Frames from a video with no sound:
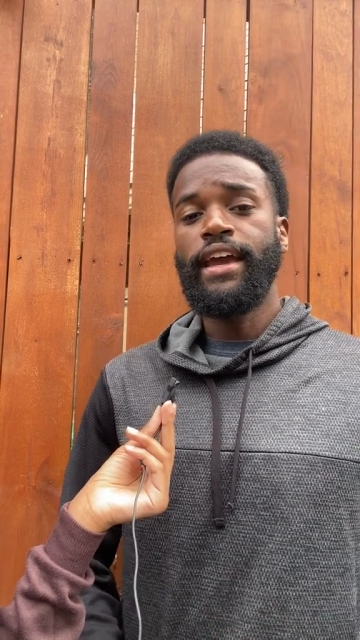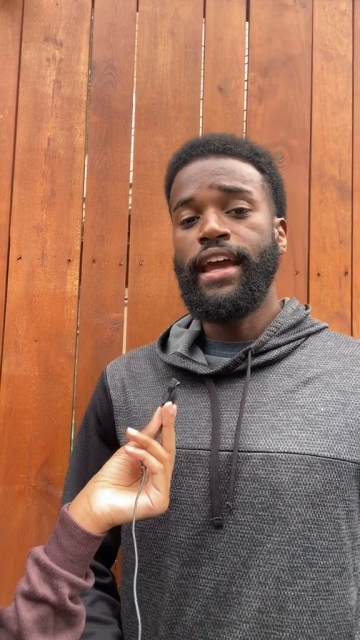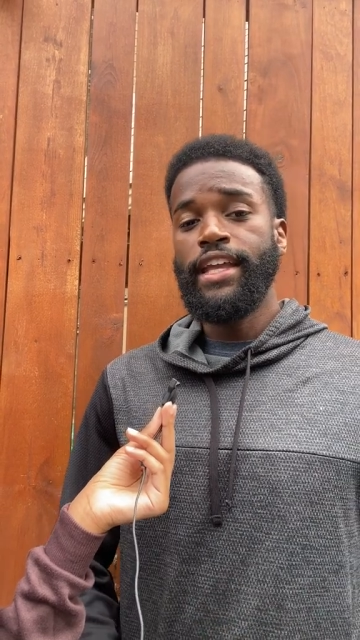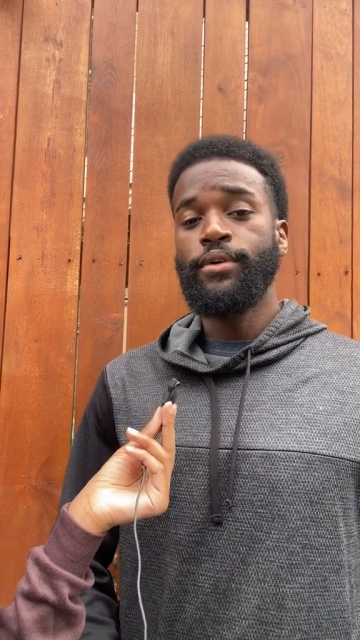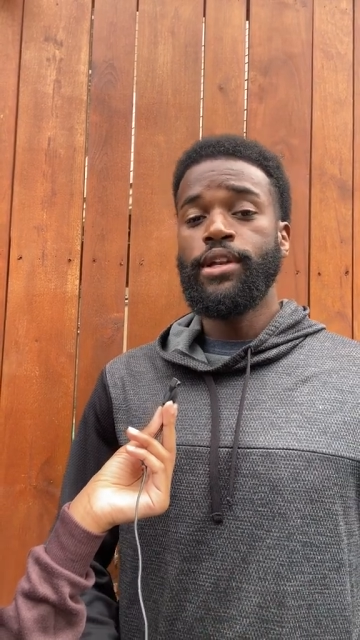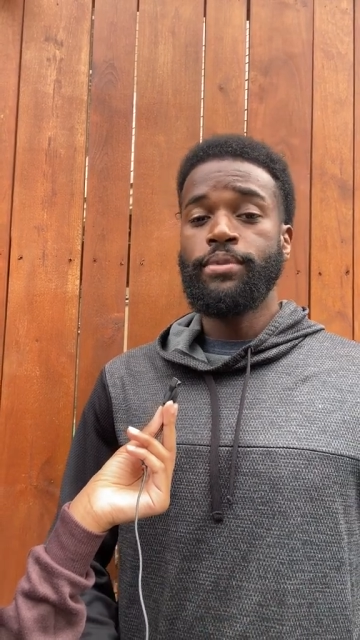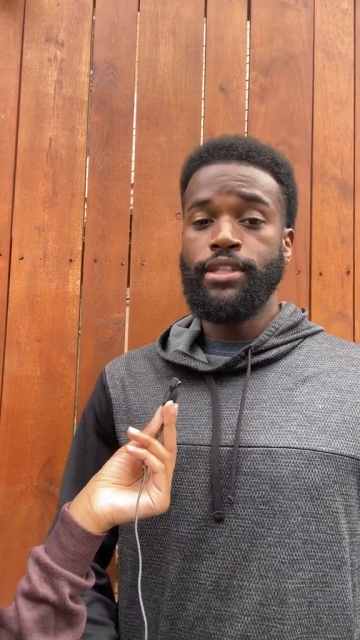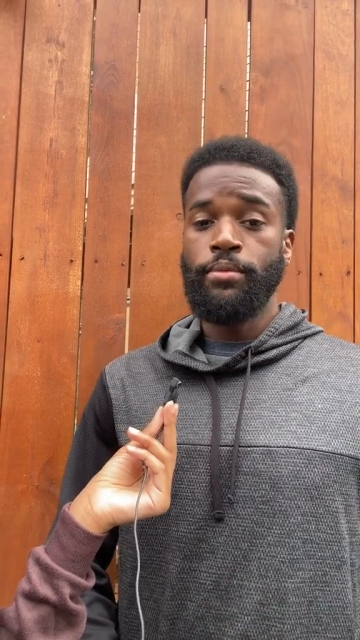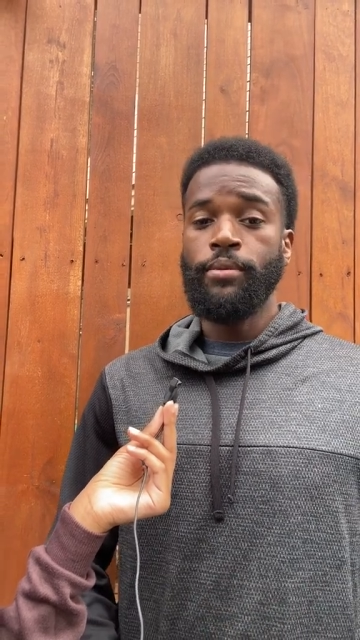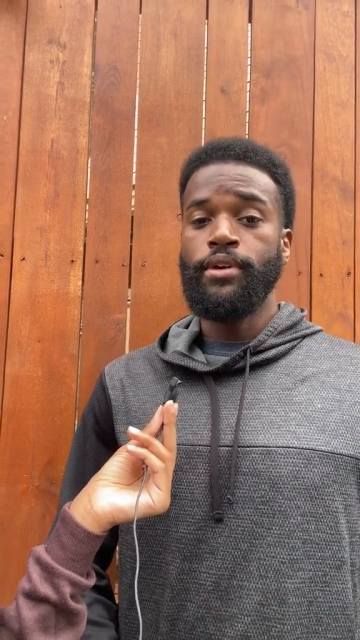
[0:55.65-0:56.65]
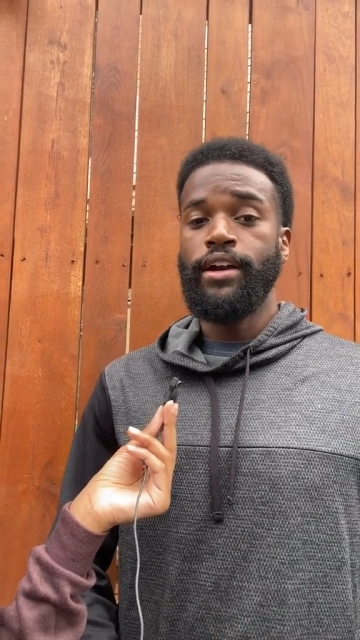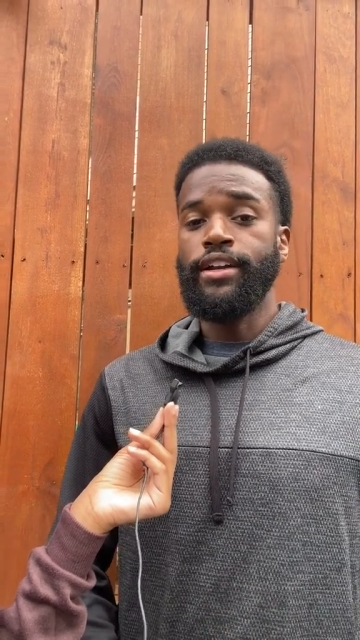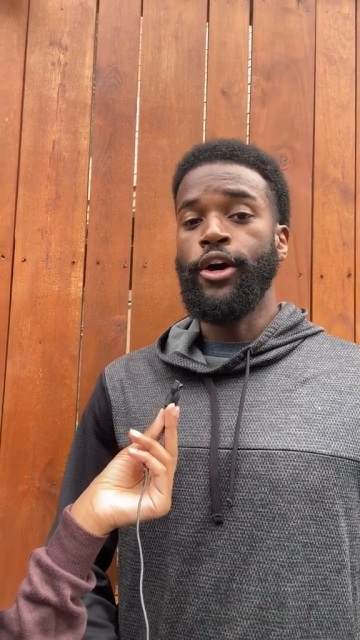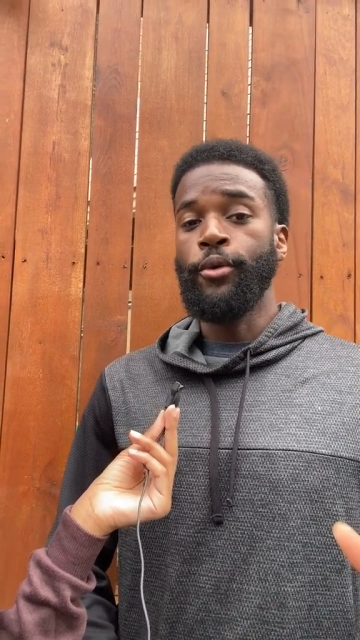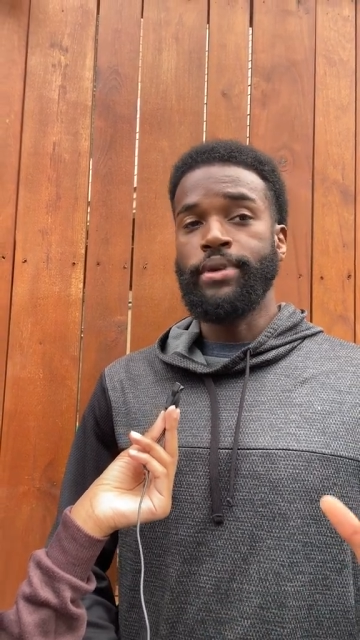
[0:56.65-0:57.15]
And you want to put the purple air in
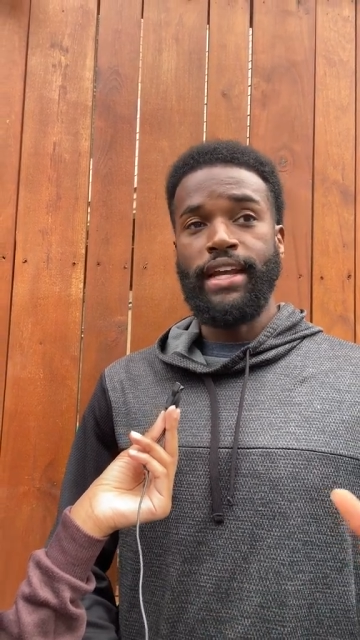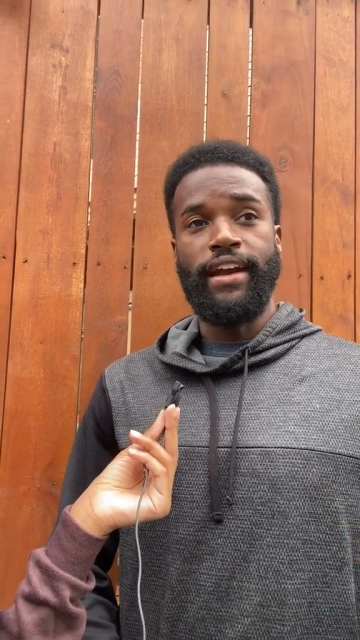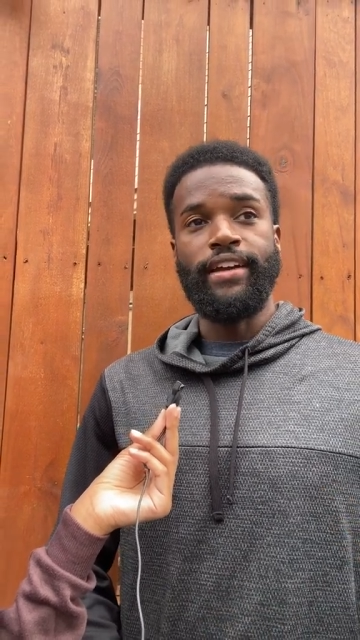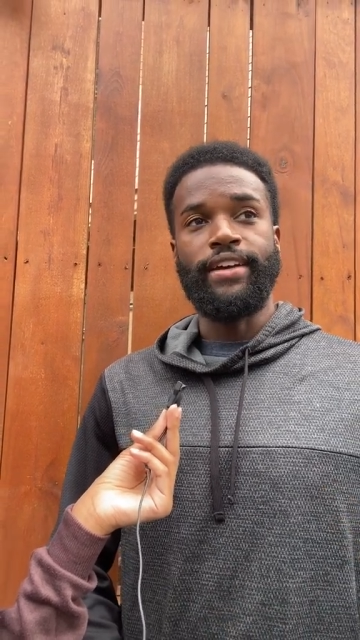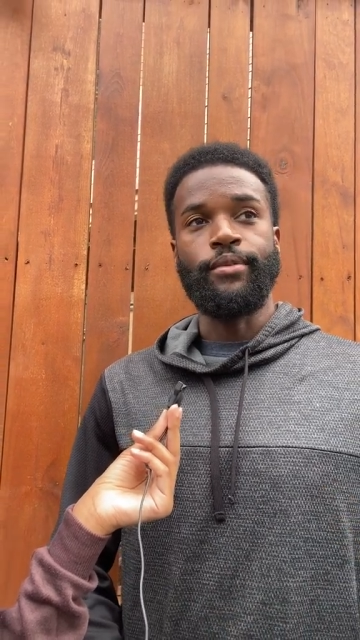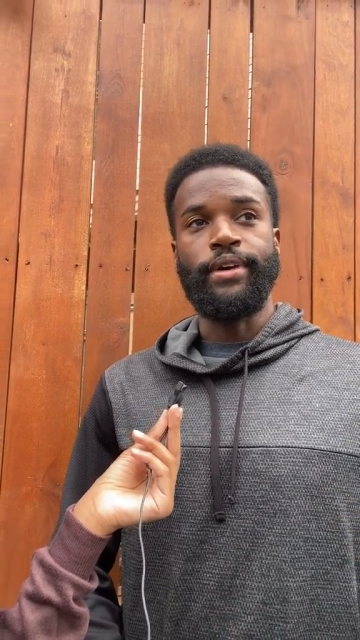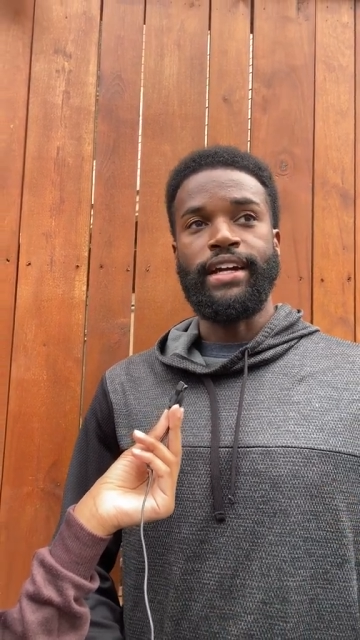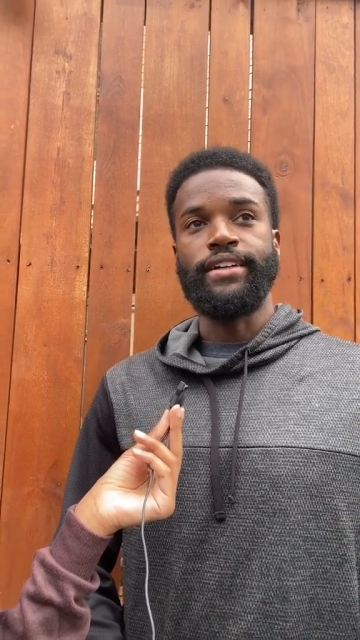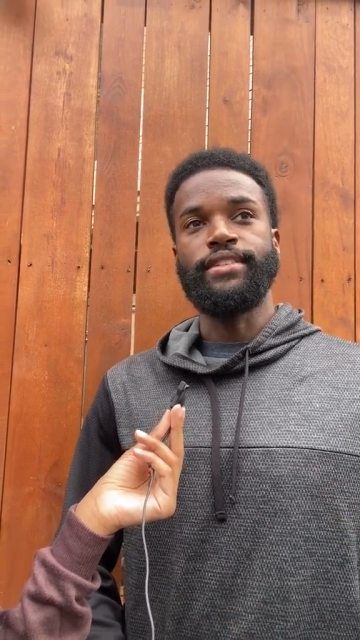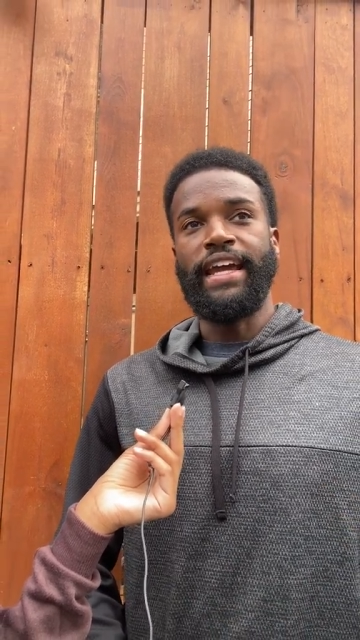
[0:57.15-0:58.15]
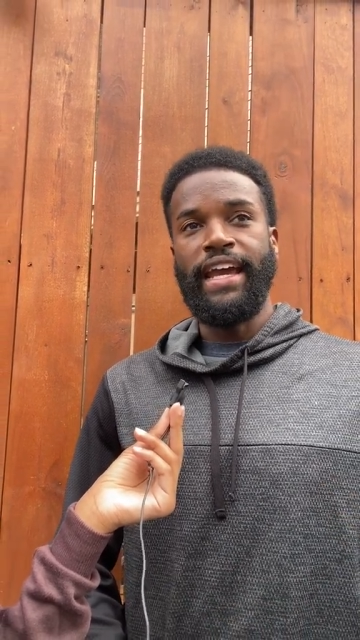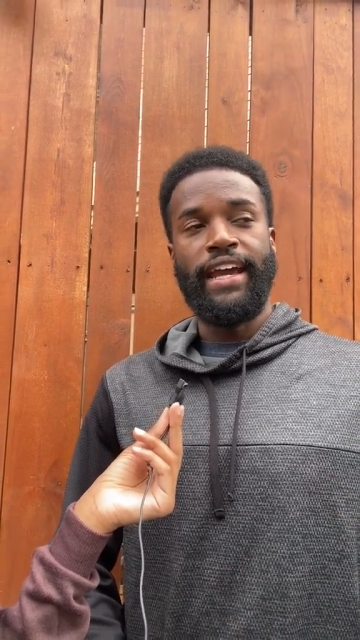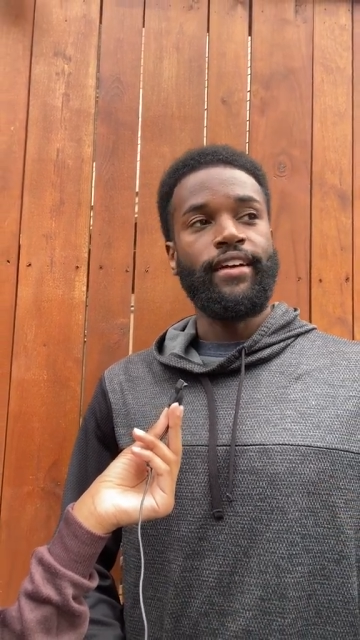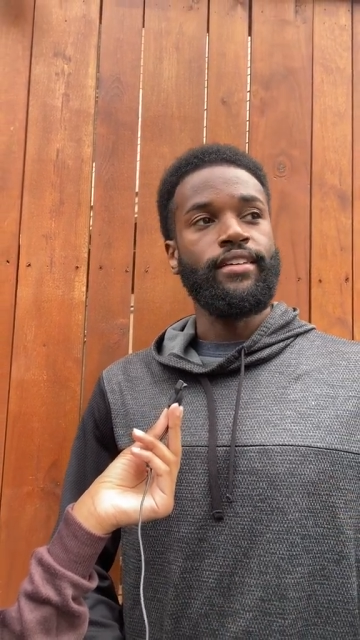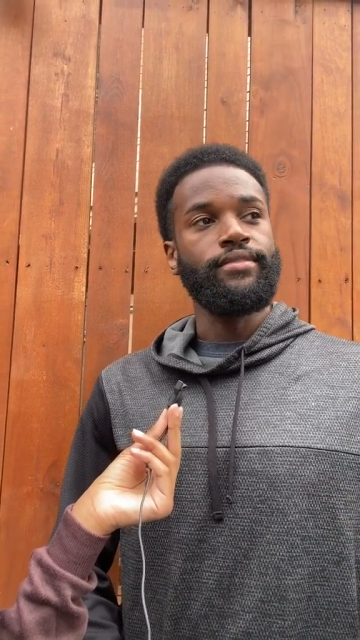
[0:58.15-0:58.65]
an open area where the
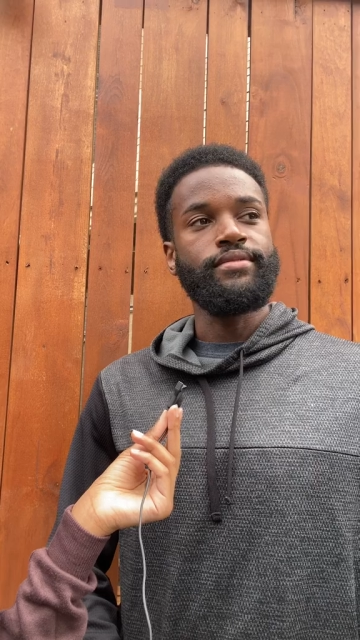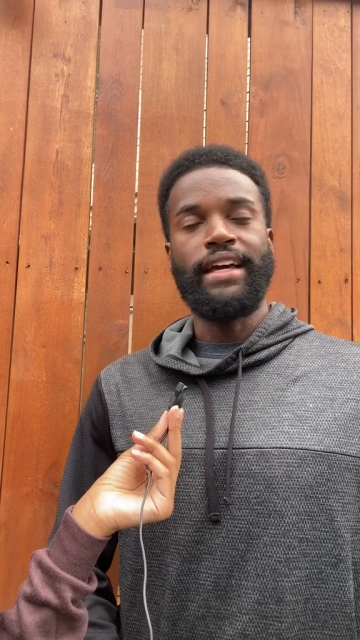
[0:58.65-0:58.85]
air